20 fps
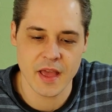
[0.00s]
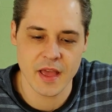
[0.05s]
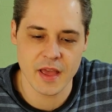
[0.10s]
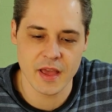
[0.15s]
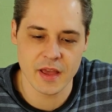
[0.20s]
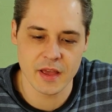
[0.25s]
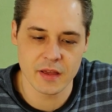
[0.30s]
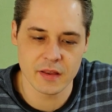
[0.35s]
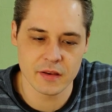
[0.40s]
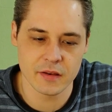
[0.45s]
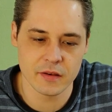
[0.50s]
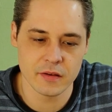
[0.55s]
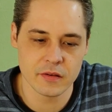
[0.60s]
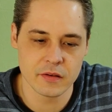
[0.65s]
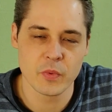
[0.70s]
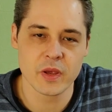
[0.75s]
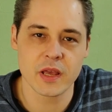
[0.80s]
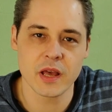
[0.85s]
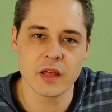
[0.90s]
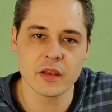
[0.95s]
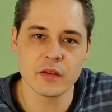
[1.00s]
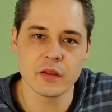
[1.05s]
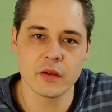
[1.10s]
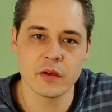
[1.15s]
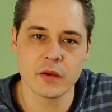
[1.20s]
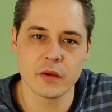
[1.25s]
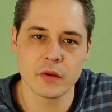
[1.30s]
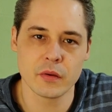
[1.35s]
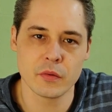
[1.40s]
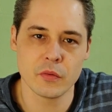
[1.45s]
and we
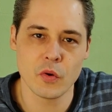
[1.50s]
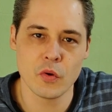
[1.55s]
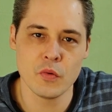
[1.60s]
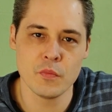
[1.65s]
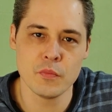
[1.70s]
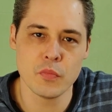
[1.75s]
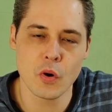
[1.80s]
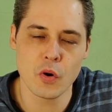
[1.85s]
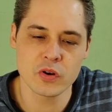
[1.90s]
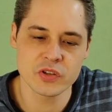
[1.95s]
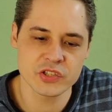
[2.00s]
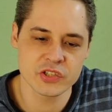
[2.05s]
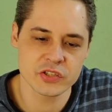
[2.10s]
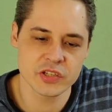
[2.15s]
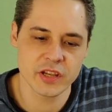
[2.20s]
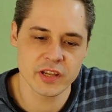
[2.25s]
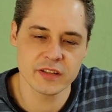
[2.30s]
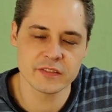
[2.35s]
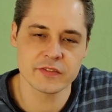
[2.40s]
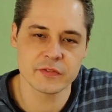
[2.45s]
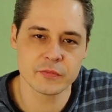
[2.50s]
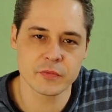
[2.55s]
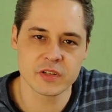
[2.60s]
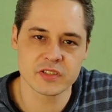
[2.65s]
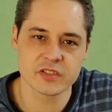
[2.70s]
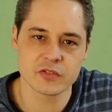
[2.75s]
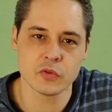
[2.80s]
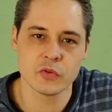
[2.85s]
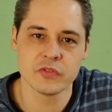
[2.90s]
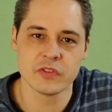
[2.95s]
gonna unbox it,
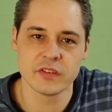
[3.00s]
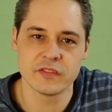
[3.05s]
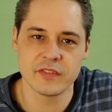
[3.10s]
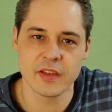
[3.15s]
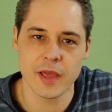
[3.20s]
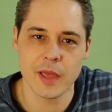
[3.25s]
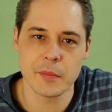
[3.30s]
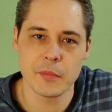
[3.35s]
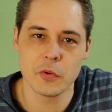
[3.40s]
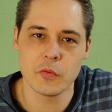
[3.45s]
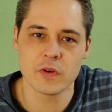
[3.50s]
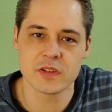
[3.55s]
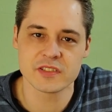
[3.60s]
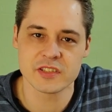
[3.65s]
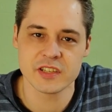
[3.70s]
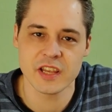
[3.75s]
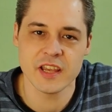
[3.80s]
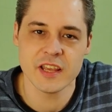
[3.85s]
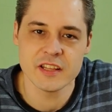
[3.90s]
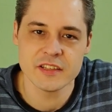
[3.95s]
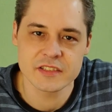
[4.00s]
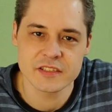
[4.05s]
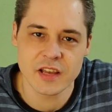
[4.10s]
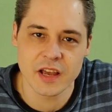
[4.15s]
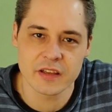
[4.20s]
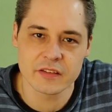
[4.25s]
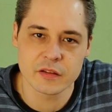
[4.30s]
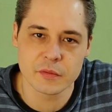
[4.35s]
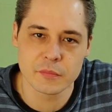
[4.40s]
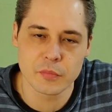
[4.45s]
what's on the table, what's
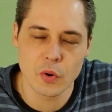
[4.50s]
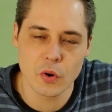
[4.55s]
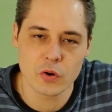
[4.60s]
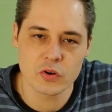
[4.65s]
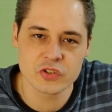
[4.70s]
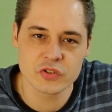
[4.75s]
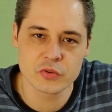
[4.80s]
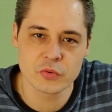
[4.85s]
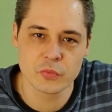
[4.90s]
inside the box